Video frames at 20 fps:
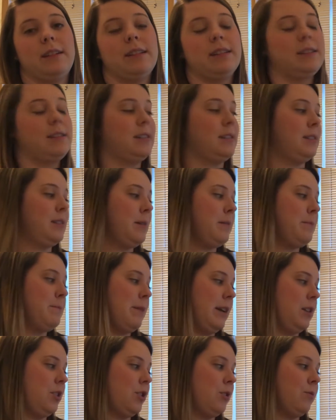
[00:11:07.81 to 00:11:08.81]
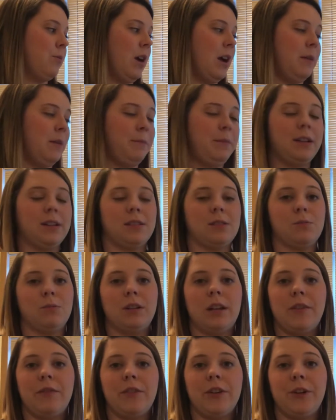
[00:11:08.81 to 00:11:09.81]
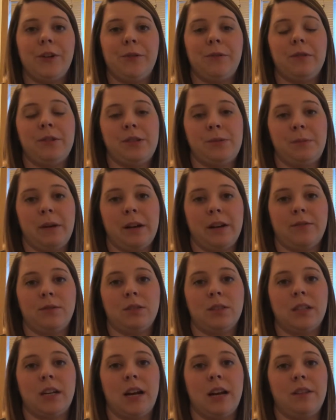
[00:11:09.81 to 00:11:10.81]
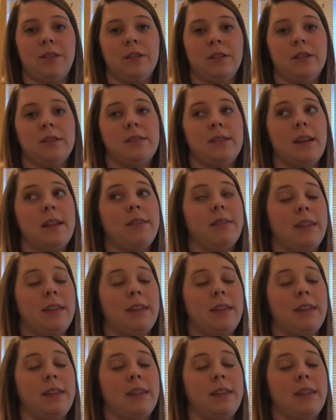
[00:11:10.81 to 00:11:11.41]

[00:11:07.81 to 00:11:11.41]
This is a major one because whenever you're respectful to others,